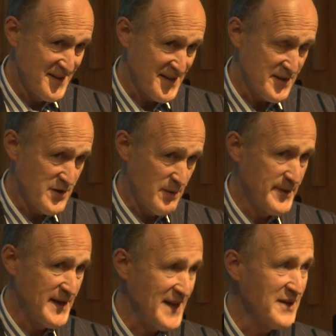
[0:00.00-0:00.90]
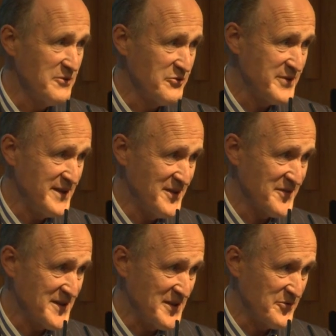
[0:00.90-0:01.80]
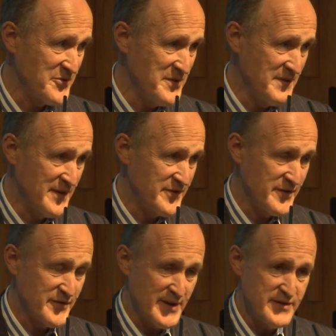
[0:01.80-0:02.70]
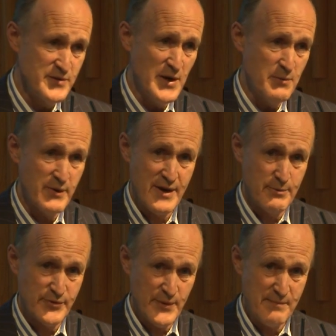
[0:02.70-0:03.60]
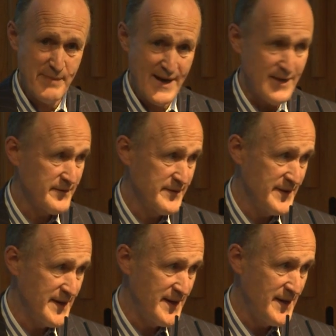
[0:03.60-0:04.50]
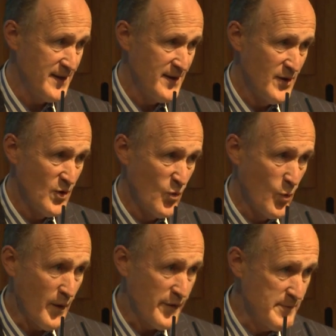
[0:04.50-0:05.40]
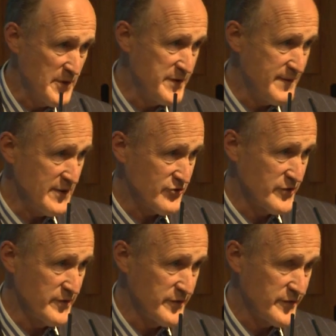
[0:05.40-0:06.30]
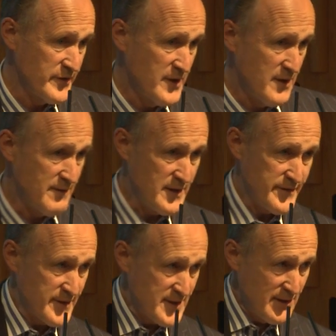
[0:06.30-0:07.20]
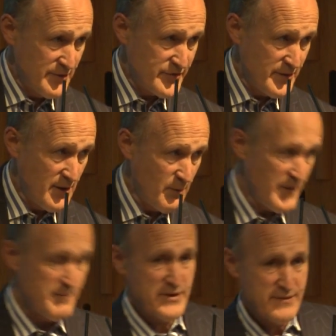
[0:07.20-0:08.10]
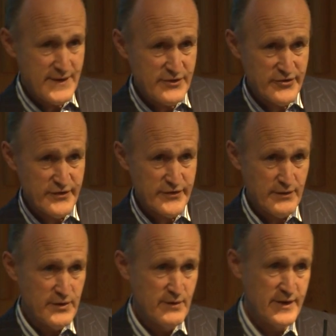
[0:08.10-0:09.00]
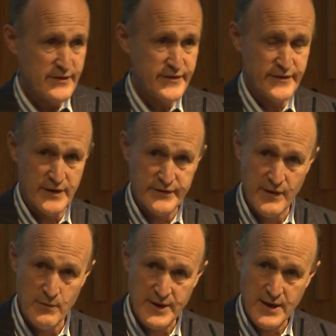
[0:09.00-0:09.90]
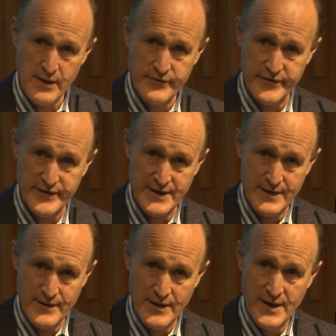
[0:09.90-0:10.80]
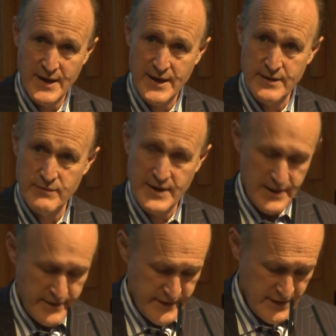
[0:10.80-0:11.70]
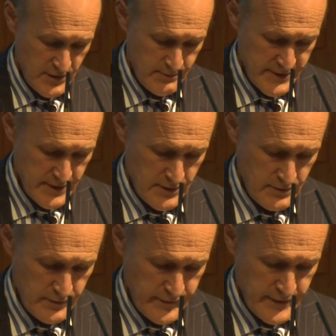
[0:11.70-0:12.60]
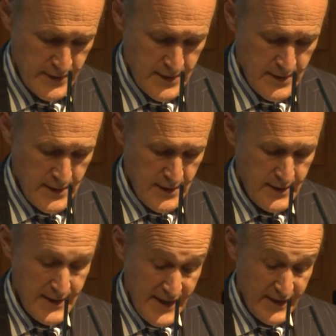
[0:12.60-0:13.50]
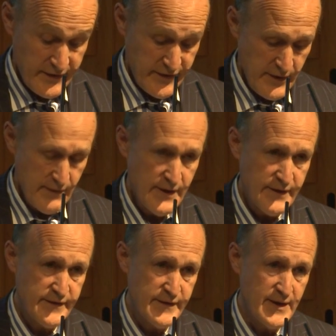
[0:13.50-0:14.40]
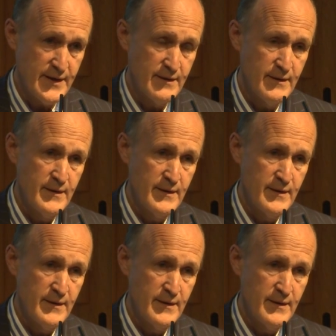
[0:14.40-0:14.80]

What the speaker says: get a common language between arts, culture, and universities. So I do hope we're able to unpack today what the motivations of arts and culture are, what the motivations of universities are, so that we're closer together in realizing common goals. At Lancaster University,